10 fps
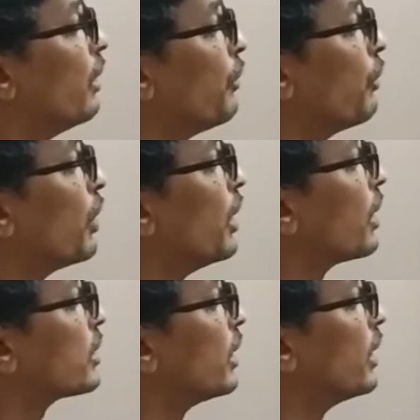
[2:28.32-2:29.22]
if you are
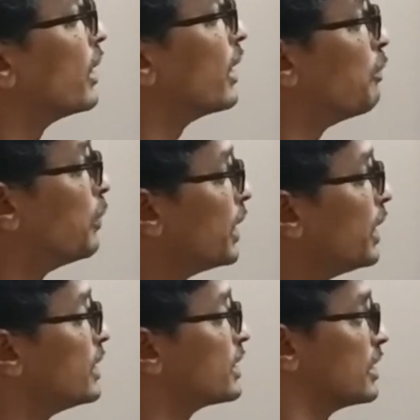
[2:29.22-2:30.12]
interested in the number
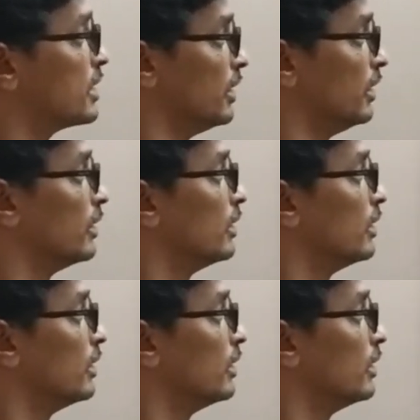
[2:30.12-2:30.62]
density